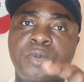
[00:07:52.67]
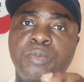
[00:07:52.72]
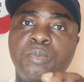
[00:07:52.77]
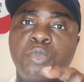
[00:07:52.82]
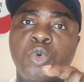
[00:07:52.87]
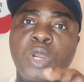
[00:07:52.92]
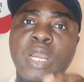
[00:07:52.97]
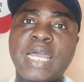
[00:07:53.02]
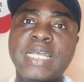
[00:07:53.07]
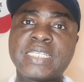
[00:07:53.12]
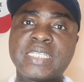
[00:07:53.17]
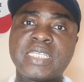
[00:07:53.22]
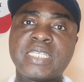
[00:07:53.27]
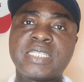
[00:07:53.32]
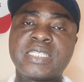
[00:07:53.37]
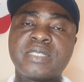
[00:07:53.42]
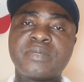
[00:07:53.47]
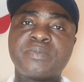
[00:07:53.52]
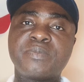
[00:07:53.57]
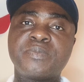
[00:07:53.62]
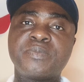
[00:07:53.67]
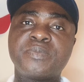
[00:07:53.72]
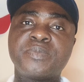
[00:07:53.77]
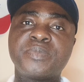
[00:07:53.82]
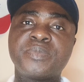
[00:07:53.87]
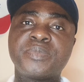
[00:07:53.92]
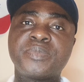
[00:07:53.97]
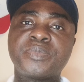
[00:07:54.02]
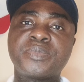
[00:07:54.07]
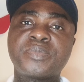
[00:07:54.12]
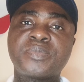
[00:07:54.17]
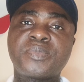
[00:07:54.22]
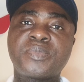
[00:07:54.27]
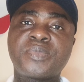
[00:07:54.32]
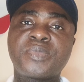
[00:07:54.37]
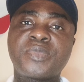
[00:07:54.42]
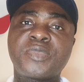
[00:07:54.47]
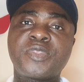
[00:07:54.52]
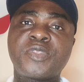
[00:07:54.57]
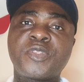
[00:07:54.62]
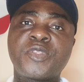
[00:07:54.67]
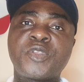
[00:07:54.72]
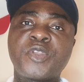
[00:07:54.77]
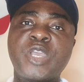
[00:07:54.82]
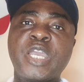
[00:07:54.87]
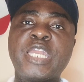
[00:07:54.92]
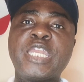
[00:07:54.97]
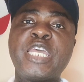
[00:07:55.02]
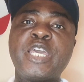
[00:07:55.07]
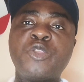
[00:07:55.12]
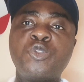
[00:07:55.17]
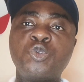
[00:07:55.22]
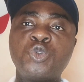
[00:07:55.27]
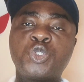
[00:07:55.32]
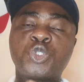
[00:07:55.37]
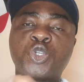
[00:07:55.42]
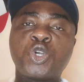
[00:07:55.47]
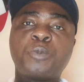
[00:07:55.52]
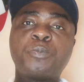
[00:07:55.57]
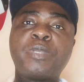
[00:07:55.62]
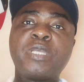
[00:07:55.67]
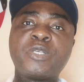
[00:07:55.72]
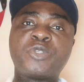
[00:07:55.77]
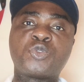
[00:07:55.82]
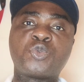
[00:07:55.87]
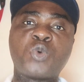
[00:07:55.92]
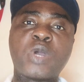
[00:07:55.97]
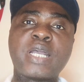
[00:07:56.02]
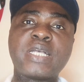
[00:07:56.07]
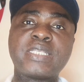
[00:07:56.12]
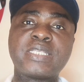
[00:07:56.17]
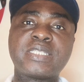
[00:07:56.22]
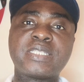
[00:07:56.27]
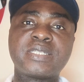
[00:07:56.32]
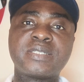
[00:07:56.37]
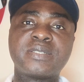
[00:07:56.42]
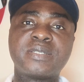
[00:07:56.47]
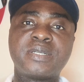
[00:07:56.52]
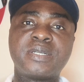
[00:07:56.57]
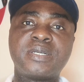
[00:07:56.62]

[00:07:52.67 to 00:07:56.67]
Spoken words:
Molasses. And then you chop these ones